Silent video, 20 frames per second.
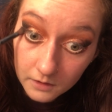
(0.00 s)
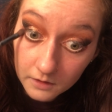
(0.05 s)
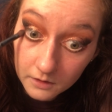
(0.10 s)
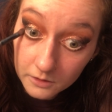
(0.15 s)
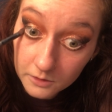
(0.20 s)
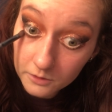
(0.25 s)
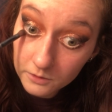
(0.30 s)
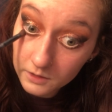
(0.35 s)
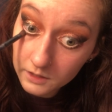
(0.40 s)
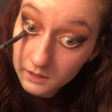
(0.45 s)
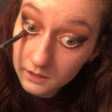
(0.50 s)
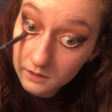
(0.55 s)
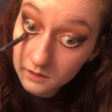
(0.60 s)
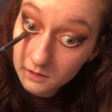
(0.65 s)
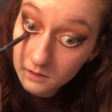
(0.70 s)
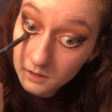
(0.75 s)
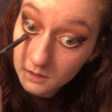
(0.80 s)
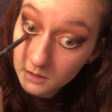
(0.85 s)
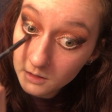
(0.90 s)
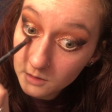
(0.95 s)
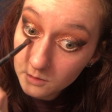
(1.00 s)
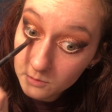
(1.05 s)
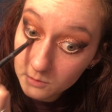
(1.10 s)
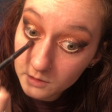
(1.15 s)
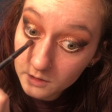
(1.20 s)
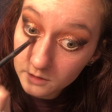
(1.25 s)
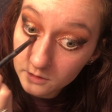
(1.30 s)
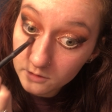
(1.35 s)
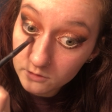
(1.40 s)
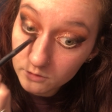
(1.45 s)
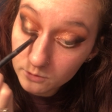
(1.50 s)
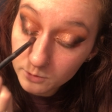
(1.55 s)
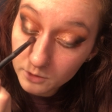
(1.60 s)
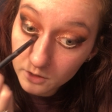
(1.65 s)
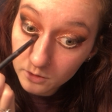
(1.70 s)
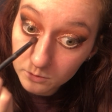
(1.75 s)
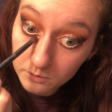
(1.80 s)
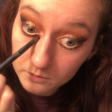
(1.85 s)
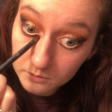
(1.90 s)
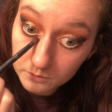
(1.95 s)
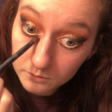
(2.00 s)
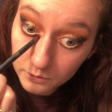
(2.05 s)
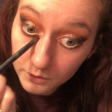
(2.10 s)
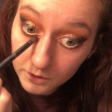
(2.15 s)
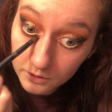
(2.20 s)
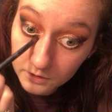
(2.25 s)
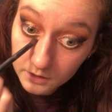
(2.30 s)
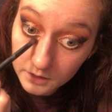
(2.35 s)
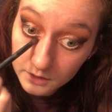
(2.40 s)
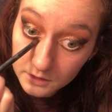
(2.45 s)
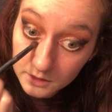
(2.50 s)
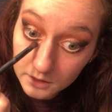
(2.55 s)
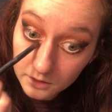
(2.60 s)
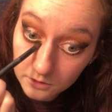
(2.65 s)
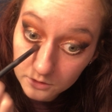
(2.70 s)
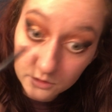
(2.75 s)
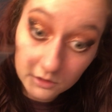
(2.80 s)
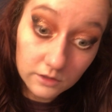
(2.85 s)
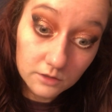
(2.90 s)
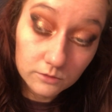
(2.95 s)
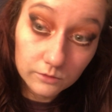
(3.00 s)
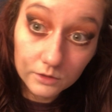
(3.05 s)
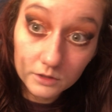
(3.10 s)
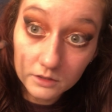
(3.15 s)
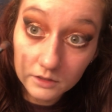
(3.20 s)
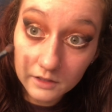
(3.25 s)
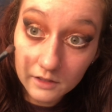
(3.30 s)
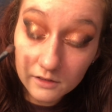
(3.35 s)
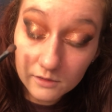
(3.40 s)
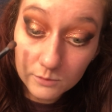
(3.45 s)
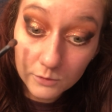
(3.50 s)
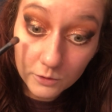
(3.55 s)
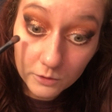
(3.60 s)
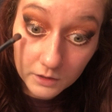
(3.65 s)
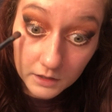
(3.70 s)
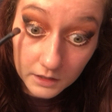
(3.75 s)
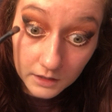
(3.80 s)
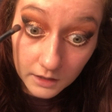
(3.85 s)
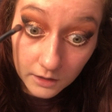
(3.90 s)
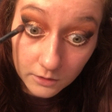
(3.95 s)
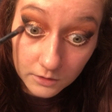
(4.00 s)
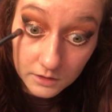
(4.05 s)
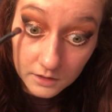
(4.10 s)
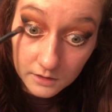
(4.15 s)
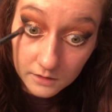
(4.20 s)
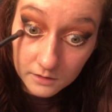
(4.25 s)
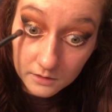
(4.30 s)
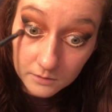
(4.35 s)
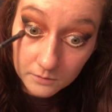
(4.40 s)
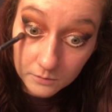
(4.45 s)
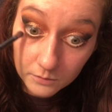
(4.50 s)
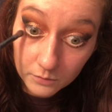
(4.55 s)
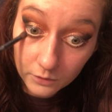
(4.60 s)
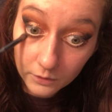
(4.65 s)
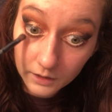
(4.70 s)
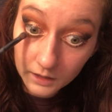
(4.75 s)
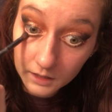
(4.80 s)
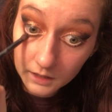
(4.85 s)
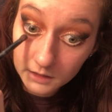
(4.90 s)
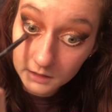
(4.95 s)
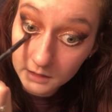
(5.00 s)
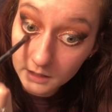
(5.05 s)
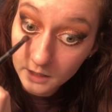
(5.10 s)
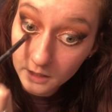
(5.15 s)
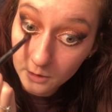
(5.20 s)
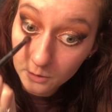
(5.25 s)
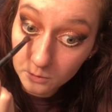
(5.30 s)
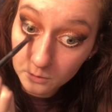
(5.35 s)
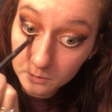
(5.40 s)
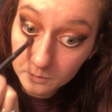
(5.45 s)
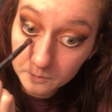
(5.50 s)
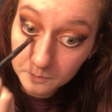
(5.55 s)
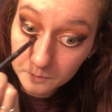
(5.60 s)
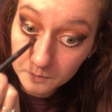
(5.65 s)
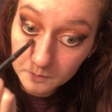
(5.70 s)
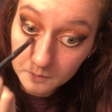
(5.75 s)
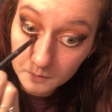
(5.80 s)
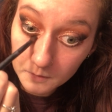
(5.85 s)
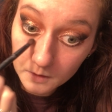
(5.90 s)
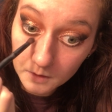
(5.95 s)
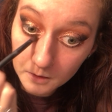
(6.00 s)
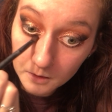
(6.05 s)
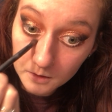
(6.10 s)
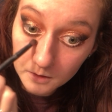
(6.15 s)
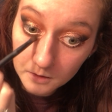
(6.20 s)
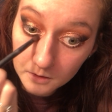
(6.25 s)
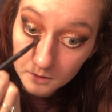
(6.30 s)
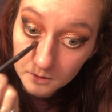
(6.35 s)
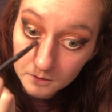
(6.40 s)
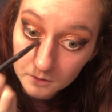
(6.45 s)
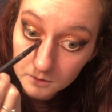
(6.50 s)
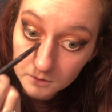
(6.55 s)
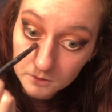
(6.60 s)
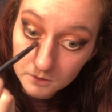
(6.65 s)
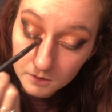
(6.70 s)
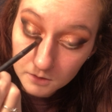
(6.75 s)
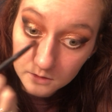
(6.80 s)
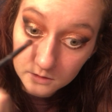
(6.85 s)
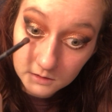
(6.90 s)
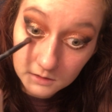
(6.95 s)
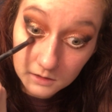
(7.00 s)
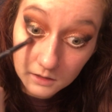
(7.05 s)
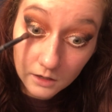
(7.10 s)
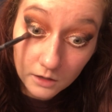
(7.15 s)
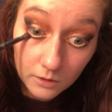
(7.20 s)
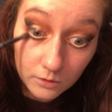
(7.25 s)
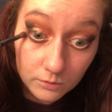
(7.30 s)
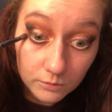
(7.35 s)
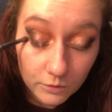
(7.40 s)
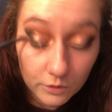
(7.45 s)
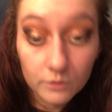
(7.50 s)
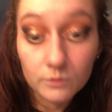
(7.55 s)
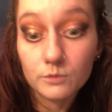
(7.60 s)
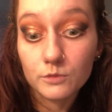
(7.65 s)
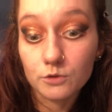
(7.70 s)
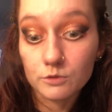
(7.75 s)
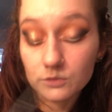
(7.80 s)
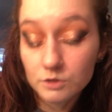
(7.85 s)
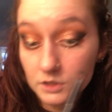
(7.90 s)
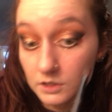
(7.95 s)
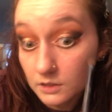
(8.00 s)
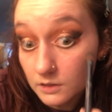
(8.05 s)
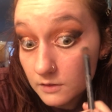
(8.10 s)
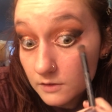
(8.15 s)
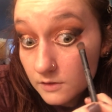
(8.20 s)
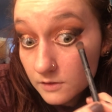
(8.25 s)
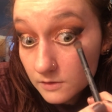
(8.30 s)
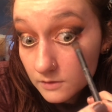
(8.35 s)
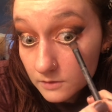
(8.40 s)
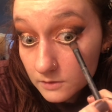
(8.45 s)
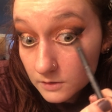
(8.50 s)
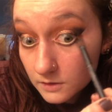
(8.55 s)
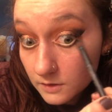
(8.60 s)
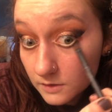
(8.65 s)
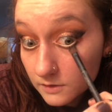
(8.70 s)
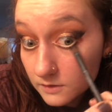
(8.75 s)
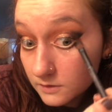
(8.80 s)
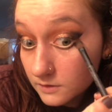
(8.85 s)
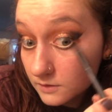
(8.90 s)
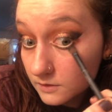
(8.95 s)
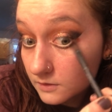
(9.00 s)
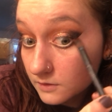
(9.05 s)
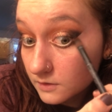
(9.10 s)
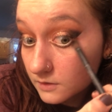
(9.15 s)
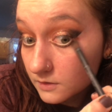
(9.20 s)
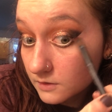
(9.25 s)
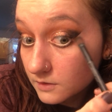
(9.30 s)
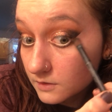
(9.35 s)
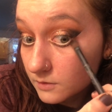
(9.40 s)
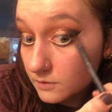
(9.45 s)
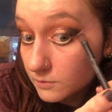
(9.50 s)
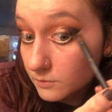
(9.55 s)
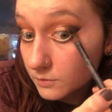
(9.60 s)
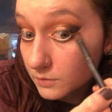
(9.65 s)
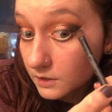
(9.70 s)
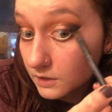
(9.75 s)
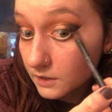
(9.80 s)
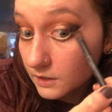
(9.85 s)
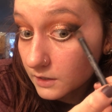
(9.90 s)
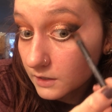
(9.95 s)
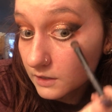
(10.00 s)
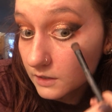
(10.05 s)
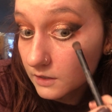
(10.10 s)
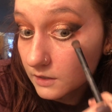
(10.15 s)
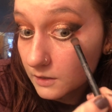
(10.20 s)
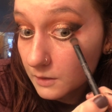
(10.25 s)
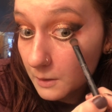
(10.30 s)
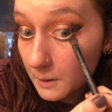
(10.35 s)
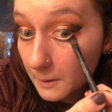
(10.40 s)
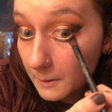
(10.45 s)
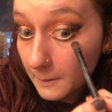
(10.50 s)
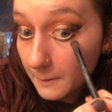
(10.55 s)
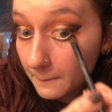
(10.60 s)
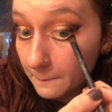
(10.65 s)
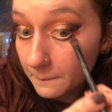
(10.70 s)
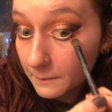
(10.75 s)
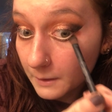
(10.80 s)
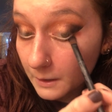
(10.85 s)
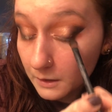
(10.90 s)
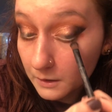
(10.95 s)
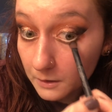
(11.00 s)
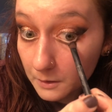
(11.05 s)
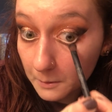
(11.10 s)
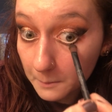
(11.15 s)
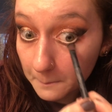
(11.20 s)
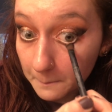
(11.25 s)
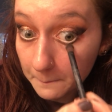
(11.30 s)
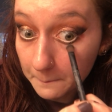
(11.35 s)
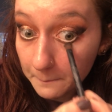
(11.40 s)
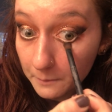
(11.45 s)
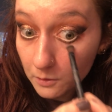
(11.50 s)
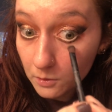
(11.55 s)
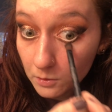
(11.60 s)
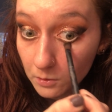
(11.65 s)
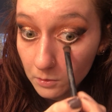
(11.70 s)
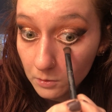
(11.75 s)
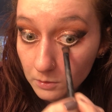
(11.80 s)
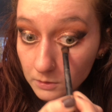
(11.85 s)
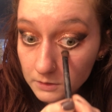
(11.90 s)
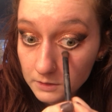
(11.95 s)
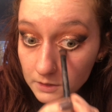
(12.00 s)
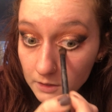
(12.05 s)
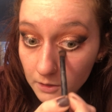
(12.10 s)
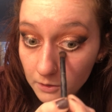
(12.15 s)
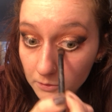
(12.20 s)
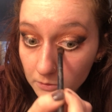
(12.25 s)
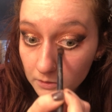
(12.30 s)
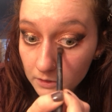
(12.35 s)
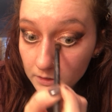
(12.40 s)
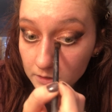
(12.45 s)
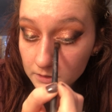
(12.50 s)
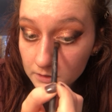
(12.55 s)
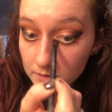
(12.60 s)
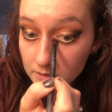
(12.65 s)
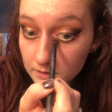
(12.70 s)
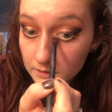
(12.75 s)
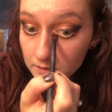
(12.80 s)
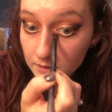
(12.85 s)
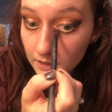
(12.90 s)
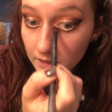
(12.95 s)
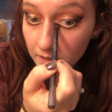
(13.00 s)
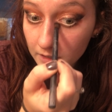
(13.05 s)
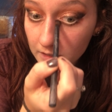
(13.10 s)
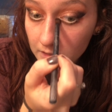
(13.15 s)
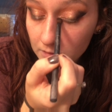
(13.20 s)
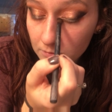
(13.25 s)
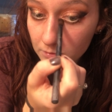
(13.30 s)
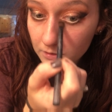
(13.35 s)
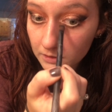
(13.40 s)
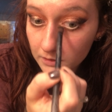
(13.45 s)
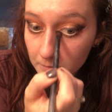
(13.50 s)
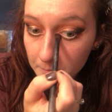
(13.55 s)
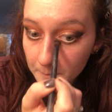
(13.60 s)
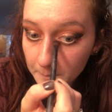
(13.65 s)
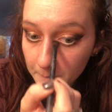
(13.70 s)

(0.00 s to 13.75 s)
You can, what I love about brown eyeshadows, you can really smoke it out, just bring it down. Just downward motions. Just blend and pull down a tiny bit.